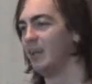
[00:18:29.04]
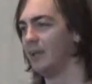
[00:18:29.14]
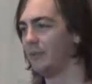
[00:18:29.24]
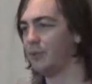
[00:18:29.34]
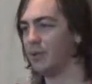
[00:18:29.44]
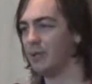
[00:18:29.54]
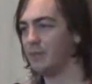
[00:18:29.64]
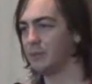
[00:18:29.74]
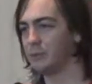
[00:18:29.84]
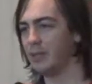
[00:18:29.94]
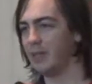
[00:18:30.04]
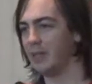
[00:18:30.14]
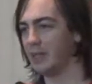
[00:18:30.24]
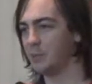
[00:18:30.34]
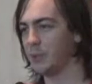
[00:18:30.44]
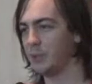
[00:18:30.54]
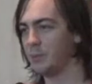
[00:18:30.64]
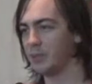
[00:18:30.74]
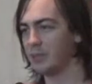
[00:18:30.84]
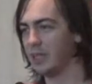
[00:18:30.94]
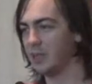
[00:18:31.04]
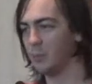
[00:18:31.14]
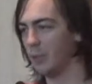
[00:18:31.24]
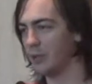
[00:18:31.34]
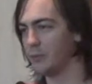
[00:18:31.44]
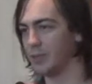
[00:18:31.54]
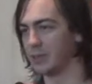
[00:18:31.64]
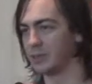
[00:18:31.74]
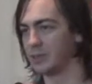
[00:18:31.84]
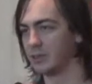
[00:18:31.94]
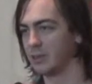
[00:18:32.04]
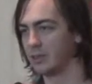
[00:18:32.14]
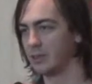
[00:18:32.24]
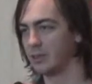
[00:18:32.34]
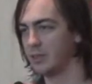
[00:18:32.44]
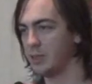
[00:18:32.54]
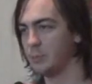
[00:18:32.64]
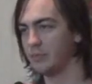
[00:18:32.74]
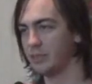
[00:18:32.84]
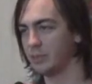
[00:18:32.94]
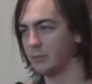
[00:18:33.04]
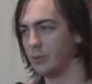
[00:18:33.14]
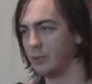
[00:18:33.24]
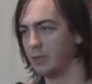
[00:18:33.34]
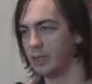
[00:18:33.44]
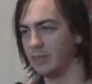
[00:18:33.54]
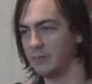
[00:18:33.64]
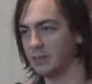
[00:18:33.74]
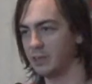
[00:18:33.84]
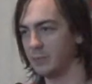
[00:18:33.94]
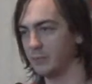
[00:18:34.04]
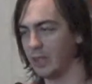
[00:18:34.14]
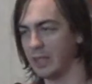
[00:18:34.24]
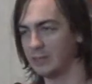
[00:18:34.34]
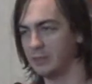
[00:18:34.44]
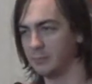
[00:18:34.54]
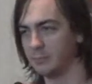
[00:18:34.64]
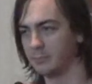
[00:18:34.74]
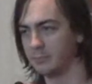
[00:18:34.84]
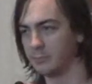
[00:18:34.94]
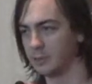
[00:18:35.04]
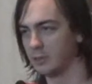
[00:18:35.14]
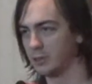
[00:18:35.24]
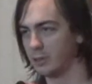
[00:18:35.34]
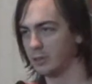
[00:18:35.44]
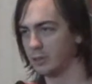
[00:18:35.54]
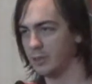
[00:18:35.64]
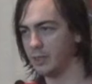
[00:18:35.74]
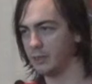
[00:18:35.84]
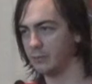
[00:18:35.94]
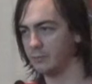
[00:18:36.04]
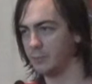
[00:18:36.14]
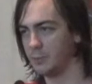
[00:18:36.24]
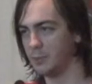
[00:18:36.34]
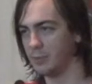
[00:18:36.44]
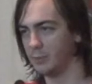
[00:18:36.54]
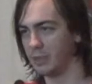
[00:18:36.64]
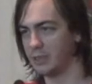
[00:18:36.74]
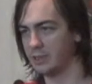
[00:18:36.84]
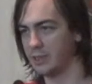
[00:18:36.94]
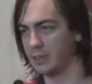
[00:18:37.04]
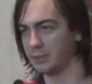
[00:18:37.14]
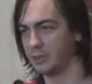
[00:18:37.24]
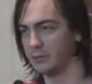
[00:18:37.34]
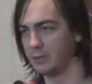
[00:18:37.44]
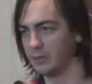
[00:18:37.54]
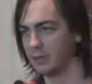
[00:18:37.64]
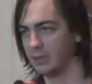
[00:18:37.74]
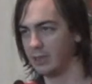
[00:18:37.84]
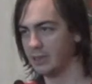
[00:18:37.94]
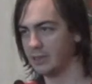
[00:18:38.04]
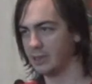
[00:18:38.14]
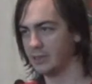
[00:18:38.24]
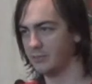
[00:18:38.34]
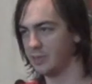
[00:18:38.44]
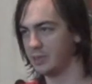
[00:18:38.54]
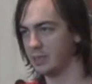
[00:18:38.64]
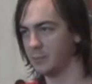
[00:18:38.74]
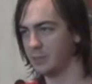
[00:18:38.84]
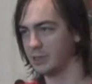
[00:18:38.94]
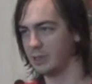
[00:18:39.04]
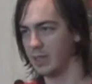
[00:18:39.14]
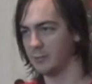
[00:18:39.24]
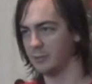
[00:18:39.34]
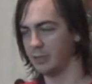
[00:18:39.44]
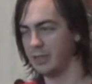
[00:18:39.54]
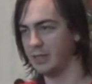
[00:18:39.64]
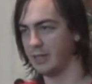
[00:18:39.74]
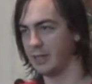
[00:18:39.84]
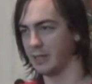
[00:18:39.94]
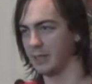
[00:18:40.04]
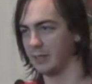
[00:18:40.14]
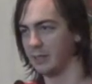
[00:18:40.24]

If we don't have those, we can't catch Pokemon or take them around with us. Do you think Professor Rowan would give us some if we asked him? You know, you remember what he said, don't you? He said to visit him at his lab if we needed anything.